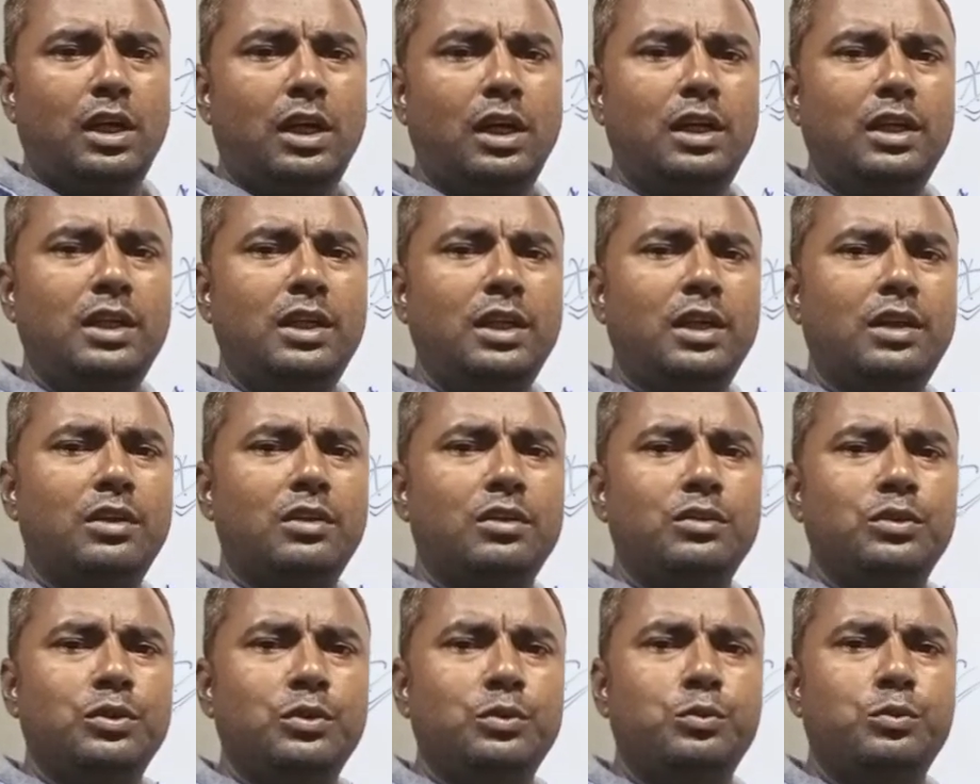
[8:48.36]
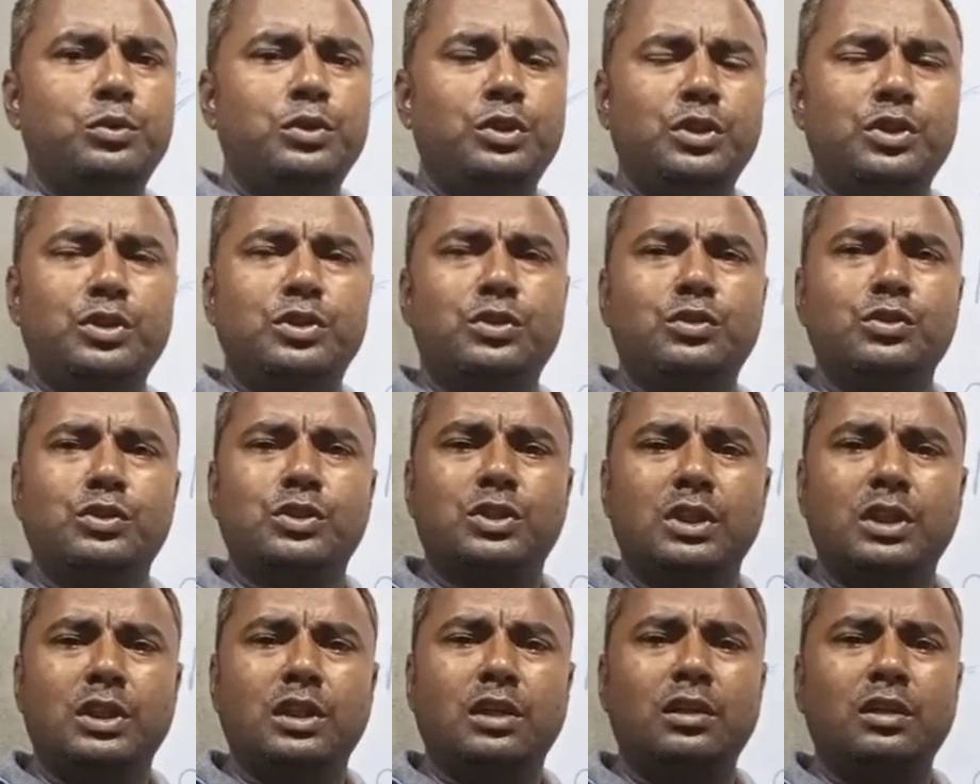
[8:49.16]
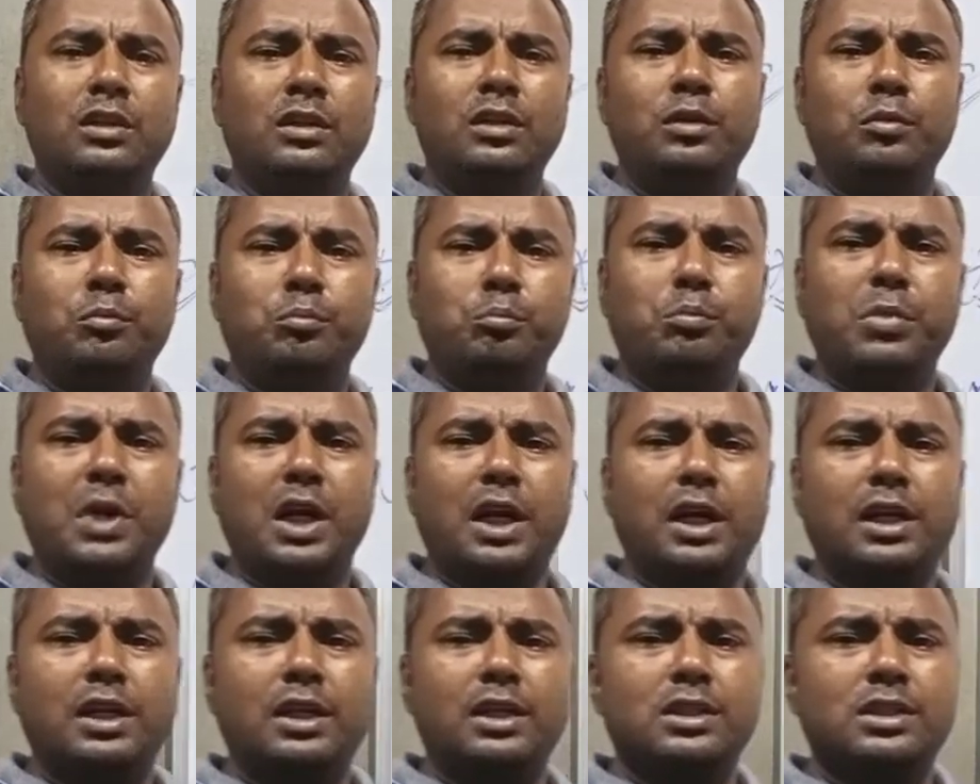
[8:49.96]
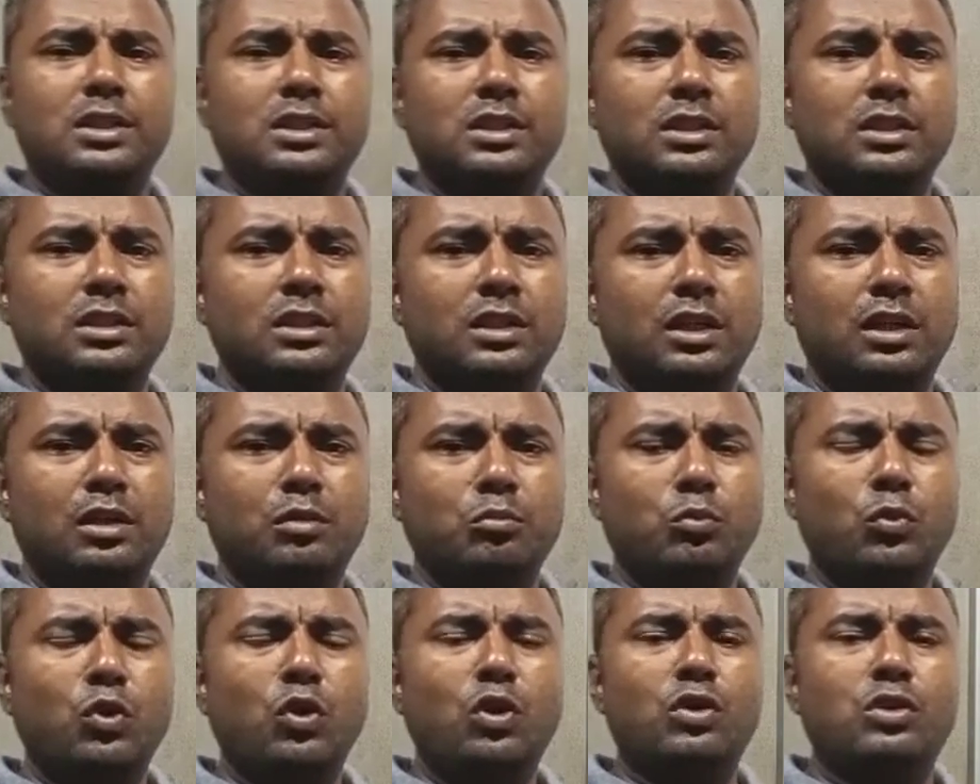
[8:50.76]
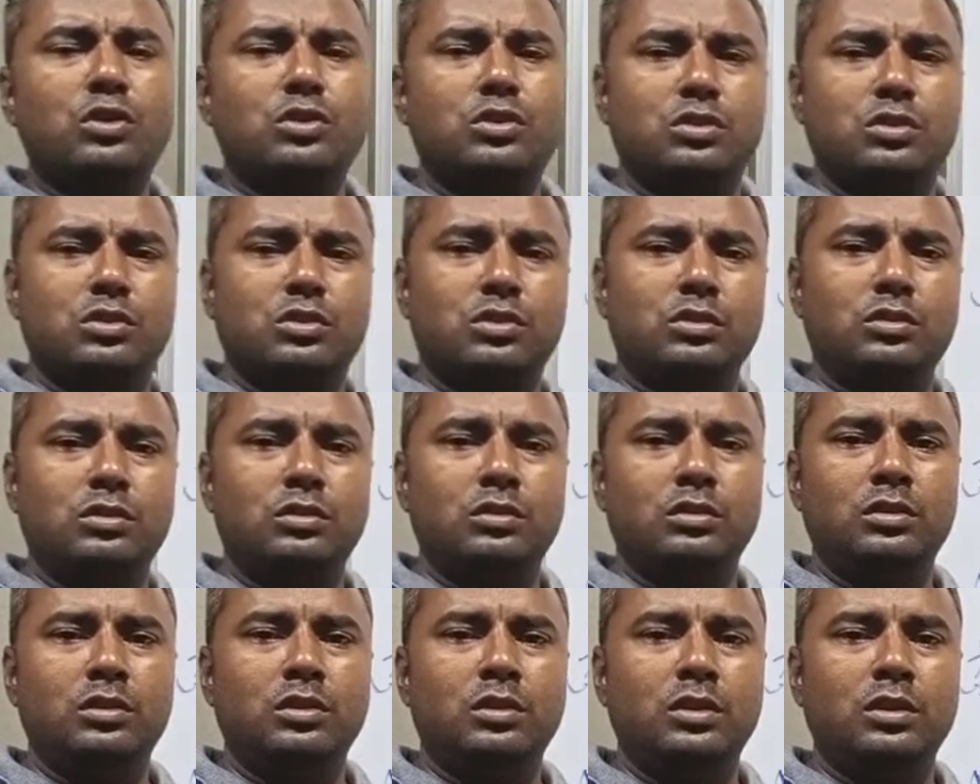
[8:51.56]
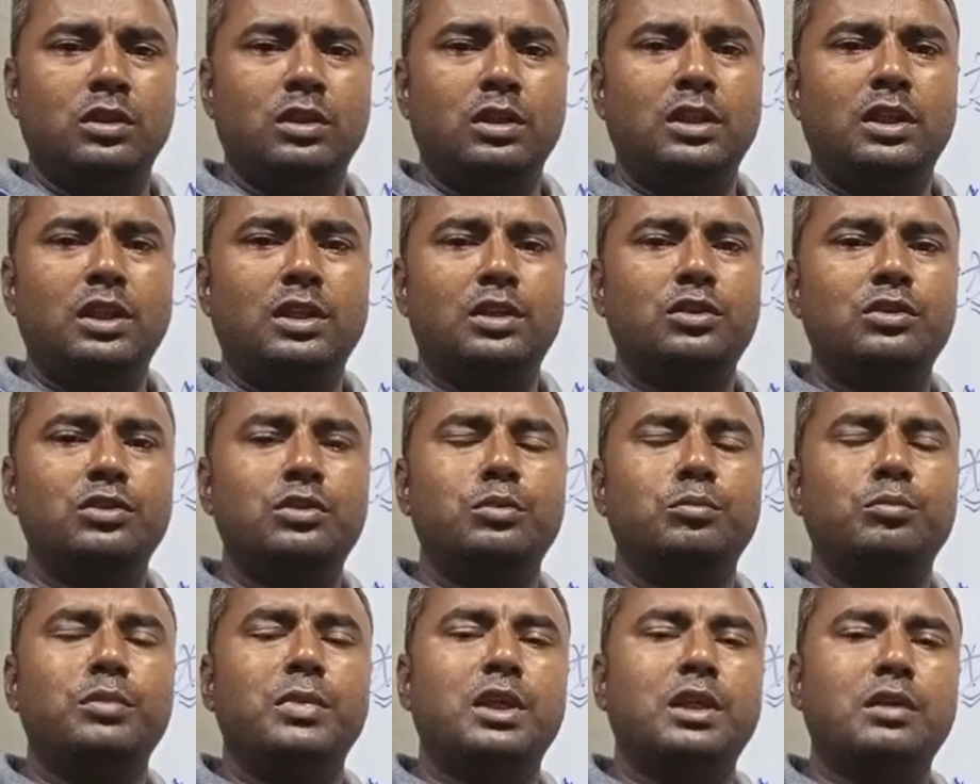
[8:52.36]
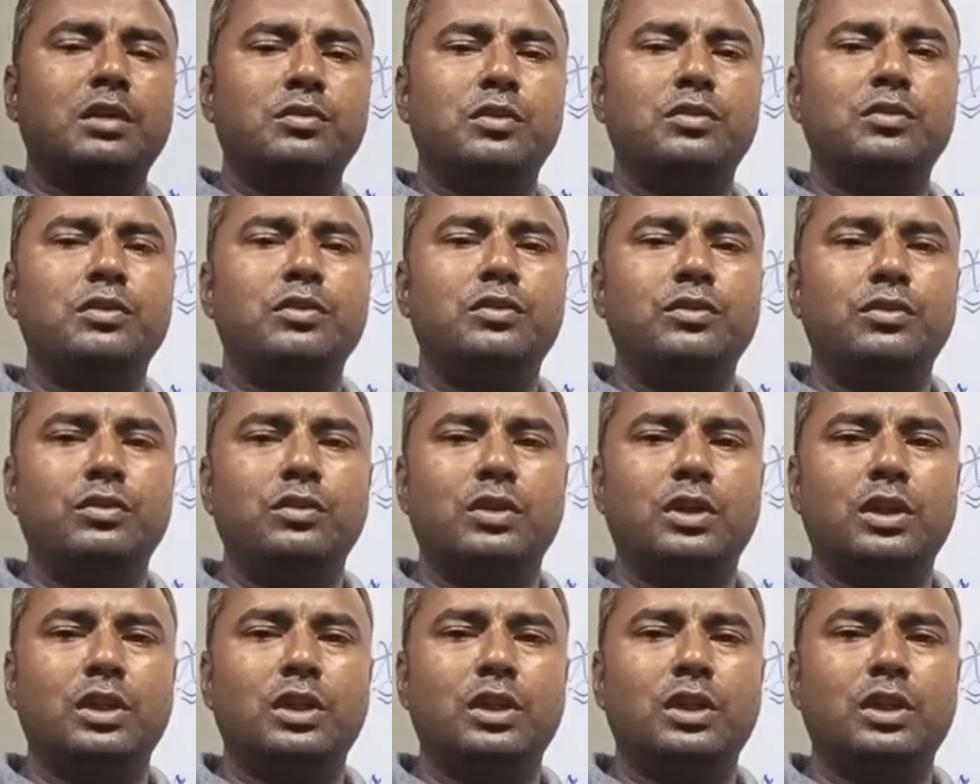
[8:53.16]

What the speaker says: Earlier we used to see the buckets and mugs that used to made up of